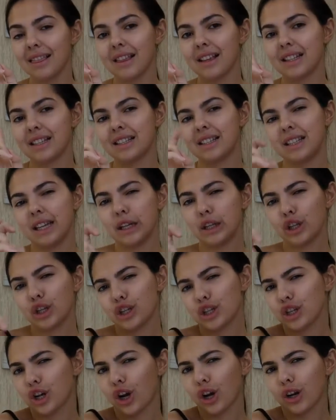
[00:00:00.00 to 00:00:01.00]

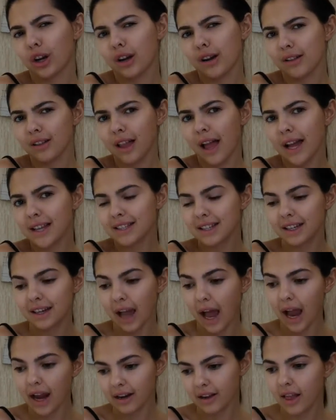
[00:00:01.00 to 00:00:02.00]
signature
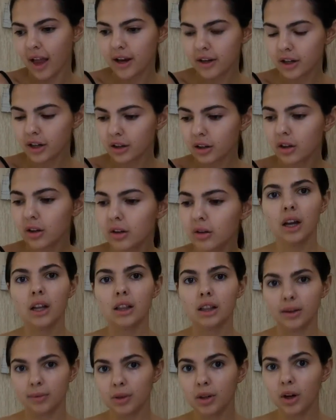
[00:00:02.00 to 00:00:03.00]
classic eyeliner look.
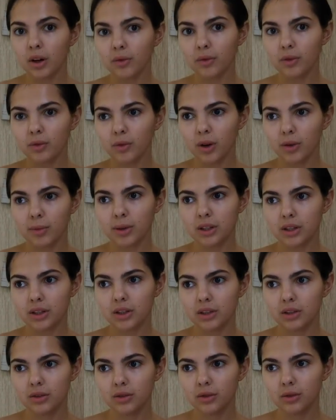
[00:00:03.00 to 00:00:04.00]
Let me know if you want me to
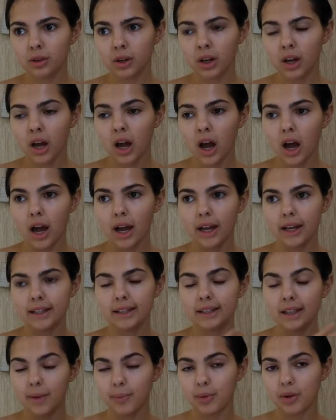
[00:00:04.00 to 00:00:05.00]
do a
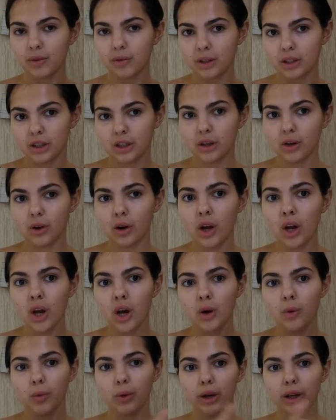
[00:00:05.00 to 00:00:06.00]
separate video
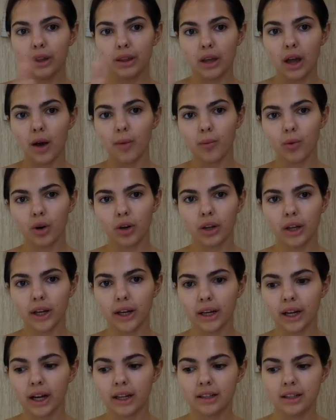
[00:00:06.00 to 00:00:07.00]
with a more
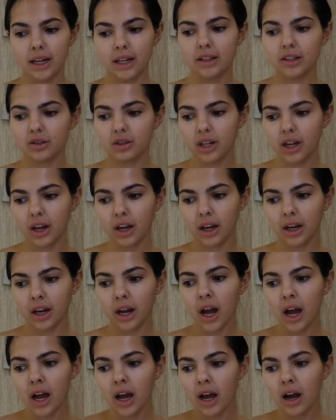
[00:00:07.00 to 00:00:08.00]
like a
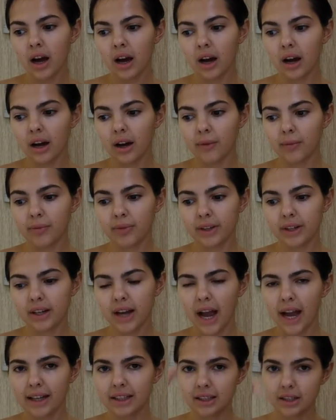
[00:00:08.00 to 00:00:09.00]
day-to-day -day, um,
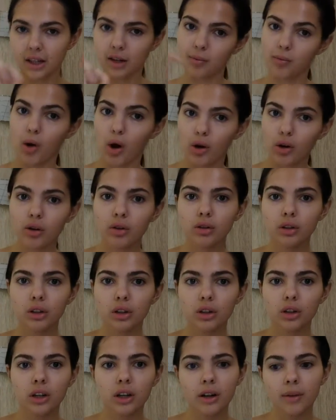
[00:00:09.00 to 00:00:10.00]
casting model
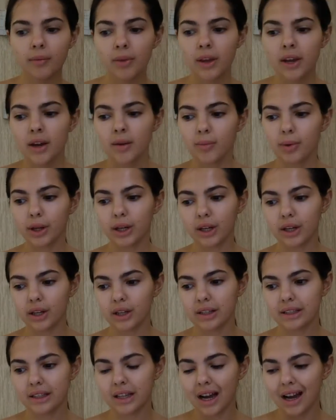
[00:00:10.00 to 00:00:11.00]
look
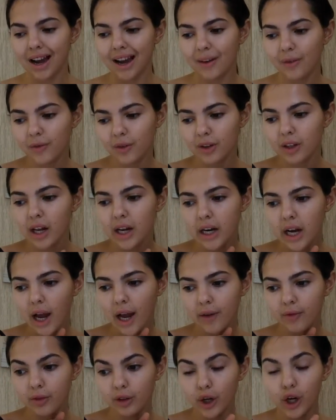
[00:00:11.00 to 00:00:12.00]
because I feel like
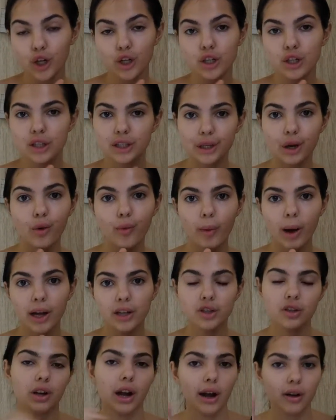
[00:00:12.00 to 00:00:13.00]
I've learned so
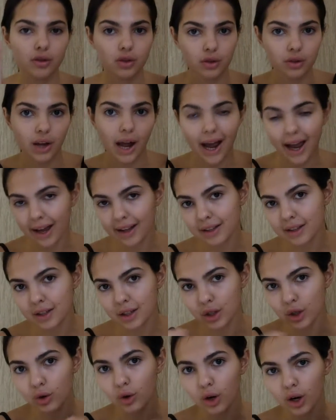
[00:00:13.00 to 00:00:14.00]
much on how to
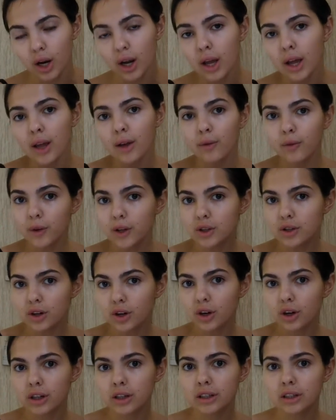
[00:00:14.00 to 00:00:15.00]
enhance your
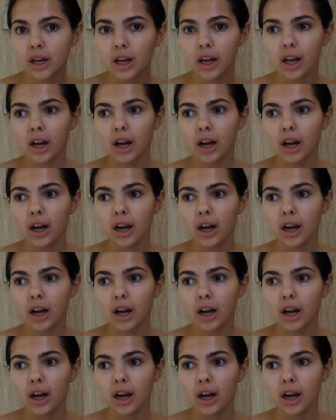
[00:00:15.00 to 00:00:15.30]
features